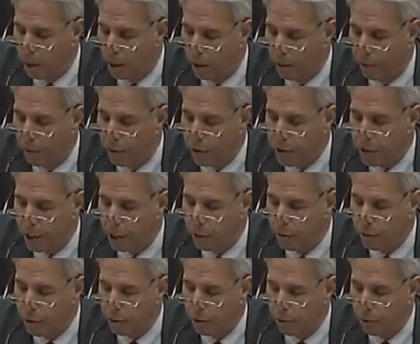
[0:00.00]
The first thing
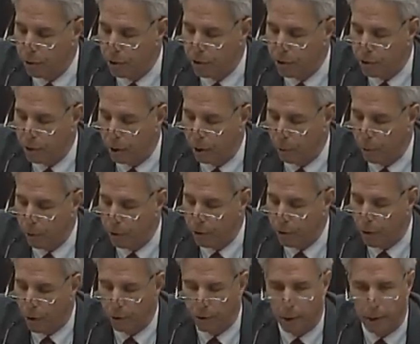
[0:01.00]
you do is
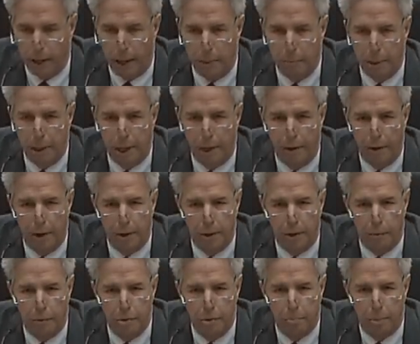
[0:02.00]
withdraw the laminaria
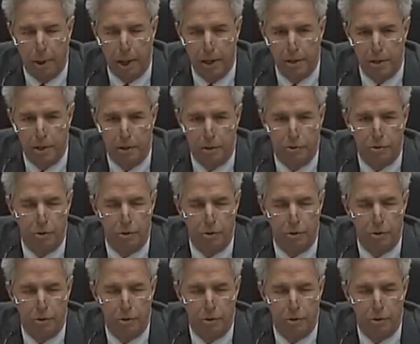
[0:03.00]
that was placed in the